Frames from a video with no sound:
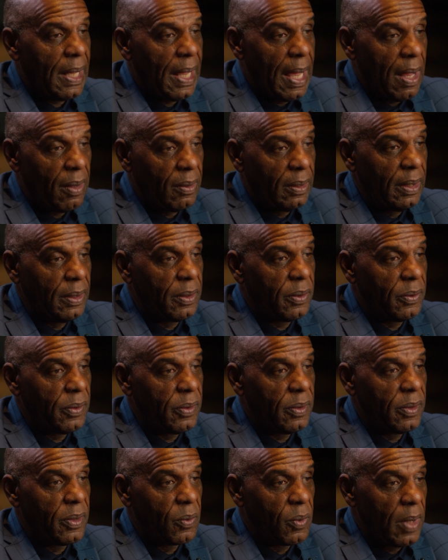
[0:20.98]
how little
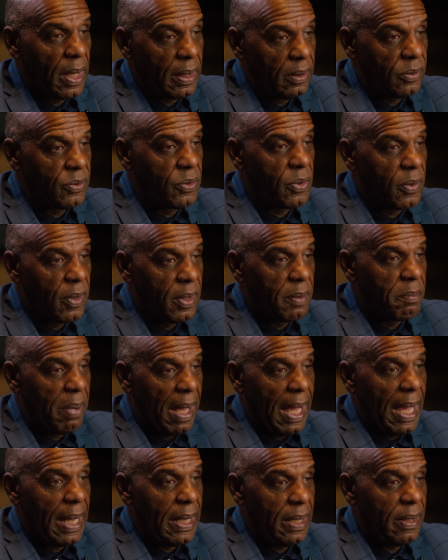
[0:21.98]
the regulatory
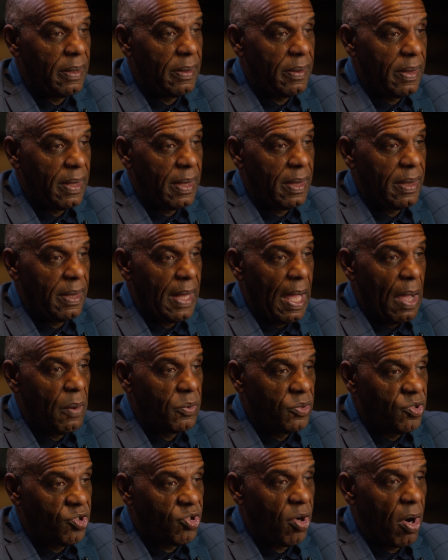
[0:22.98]
body that
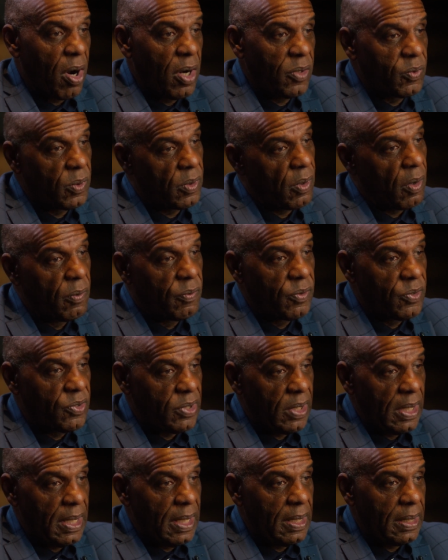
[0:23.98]
was charged with
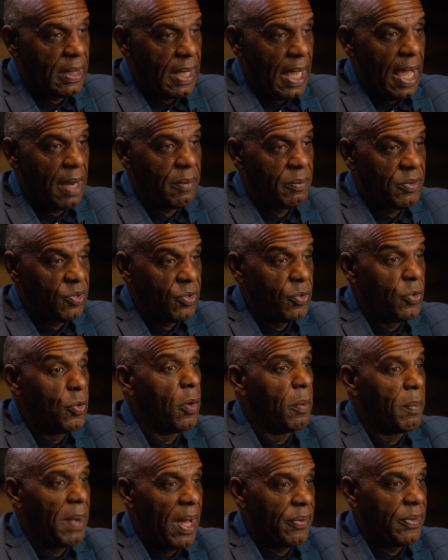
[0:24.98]
overseeing cannabis knew
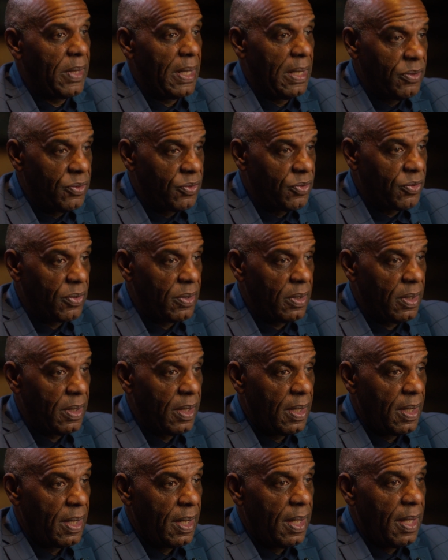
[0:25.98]
about the industry,
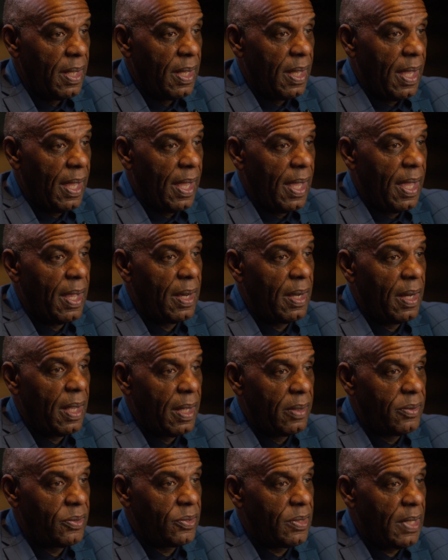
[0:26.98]
and
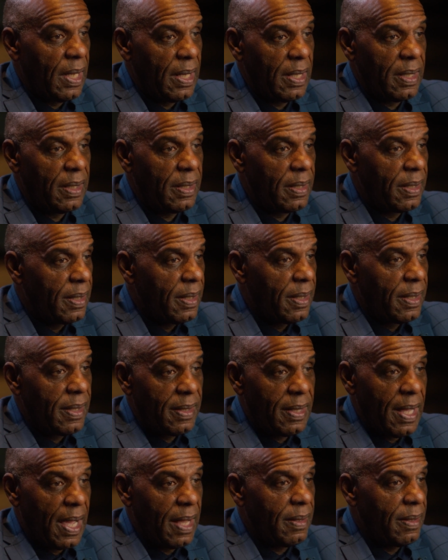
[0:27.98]
understanding
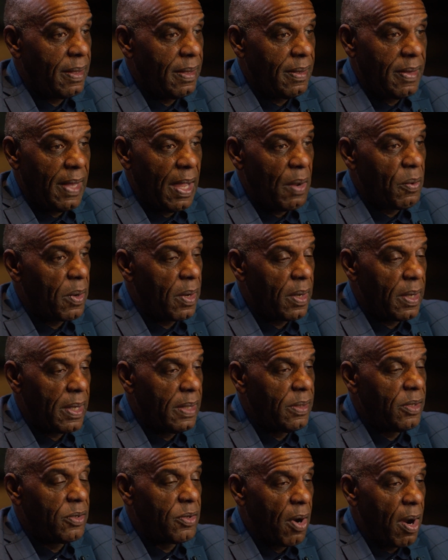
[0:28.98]
that they were
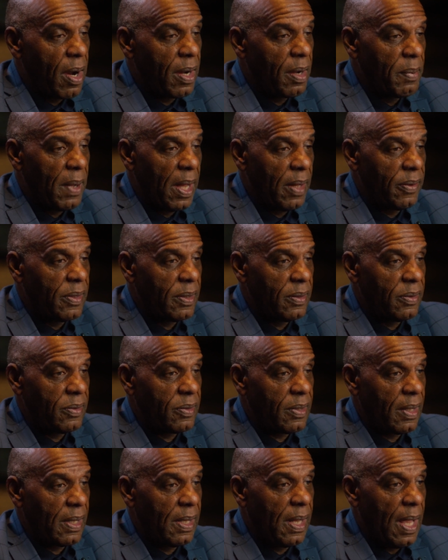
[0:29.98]
in the dark about
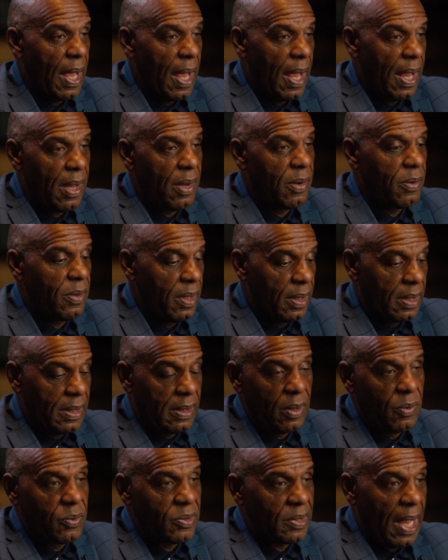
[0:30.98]
this. It
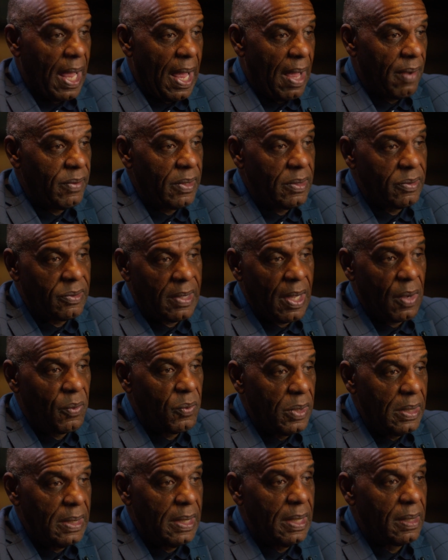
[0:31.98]
was obvious that
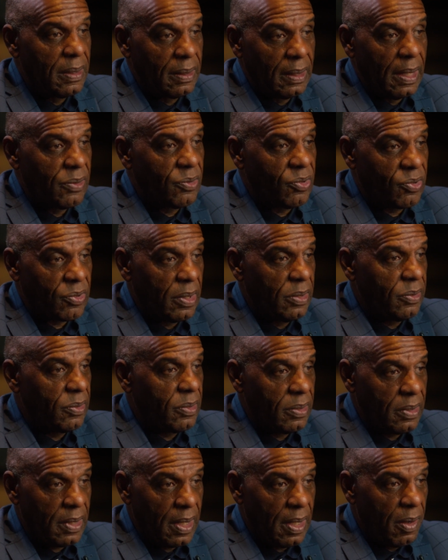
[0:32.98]
we needed
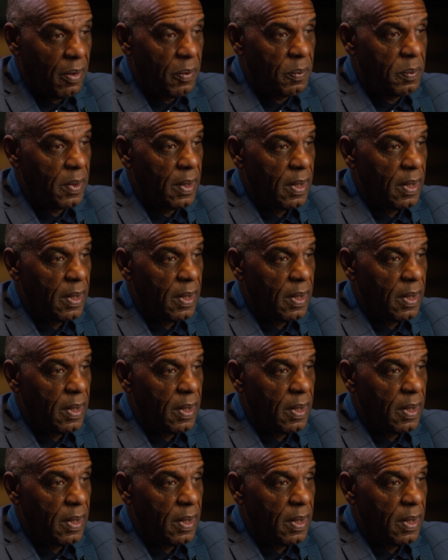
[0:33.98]
legislation to help